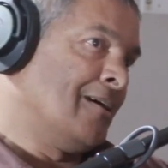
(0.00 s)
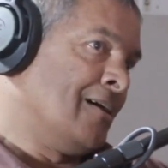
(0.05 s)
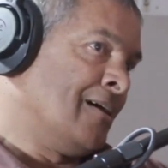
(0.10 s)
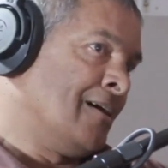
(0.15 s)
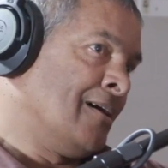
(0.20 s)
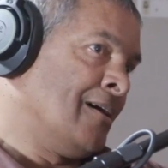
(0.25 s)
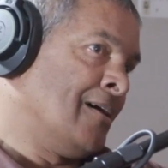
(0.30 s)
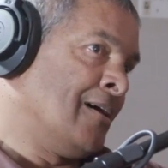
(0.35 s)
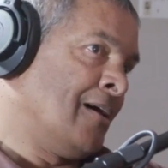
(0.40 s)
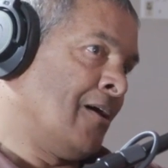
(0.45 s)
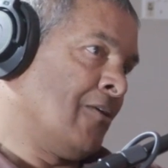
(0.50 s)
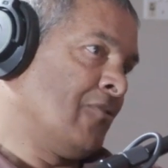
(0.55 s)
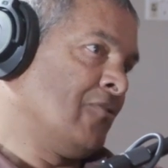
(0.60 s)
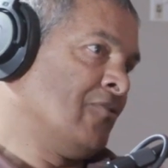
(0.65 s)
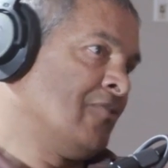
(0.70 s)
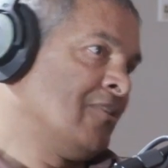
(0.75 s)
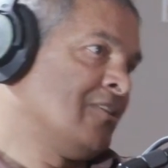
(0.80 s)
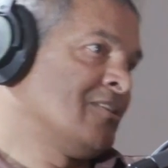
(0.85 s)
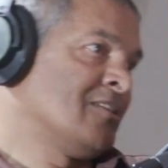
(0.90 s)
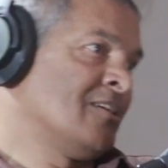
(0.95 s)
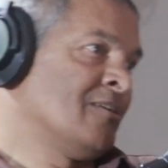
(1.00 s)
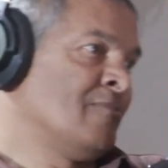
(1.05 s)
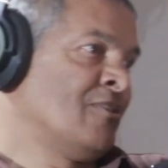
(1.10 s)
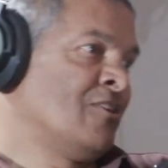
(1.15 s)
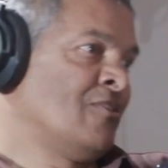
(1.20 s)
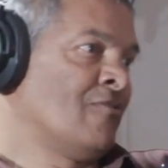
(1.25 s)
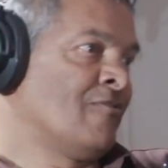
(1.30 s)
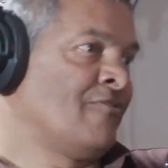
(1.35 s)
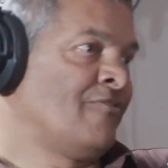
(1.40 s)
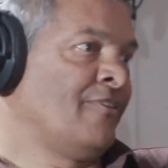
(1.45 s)
how you
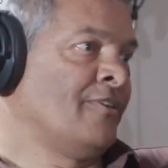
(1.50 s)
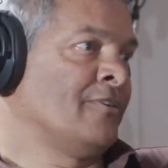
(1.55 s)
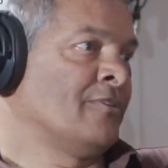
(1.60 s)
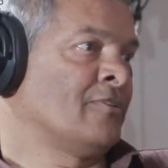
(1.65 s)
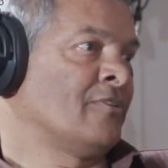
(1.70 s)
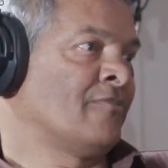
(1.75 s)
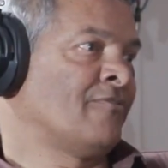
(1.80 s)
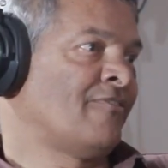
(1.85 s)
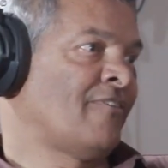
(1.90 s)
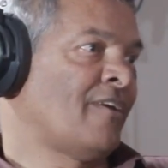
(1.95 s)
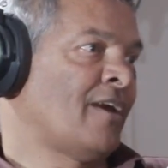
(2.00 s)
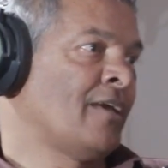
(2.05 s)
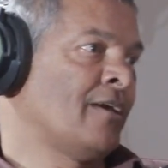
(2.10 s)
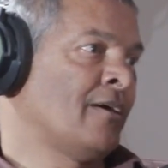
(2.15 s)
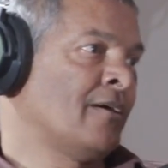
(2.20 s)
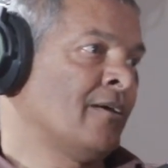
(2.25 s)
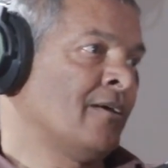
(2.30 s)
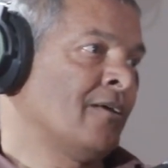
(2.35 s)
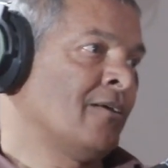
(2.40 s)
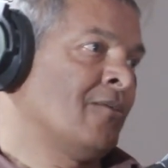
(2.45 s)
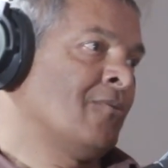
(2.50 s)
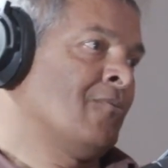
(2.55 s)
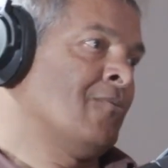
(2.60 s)
determine your field of fire,